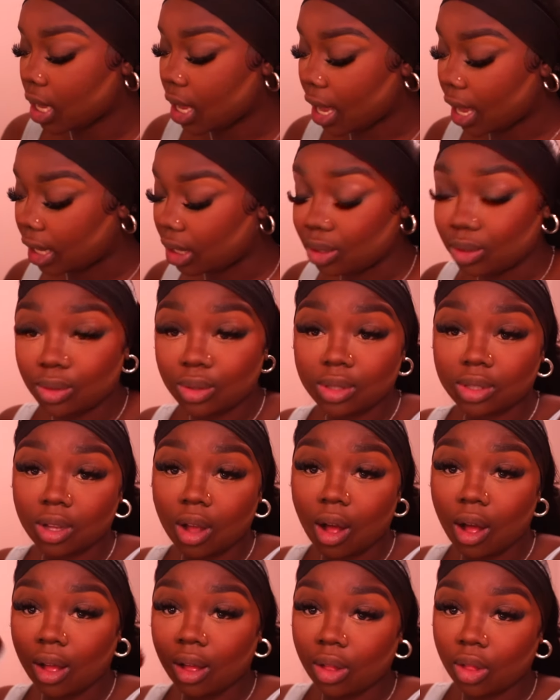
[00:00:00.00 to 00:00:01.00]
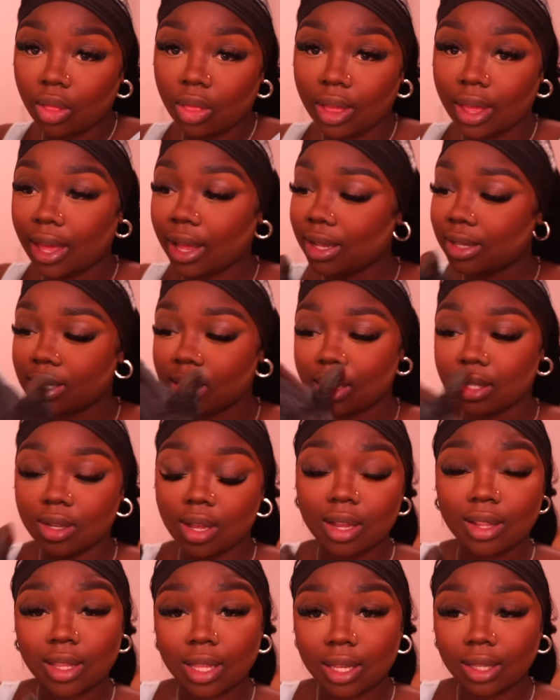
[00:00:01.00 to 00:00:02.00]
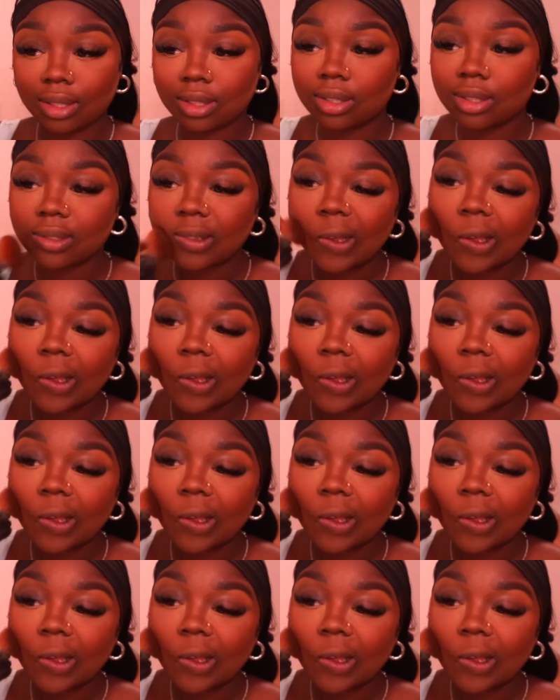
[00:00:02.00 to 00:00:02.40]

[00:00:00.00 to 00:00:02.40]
I use all the excess on this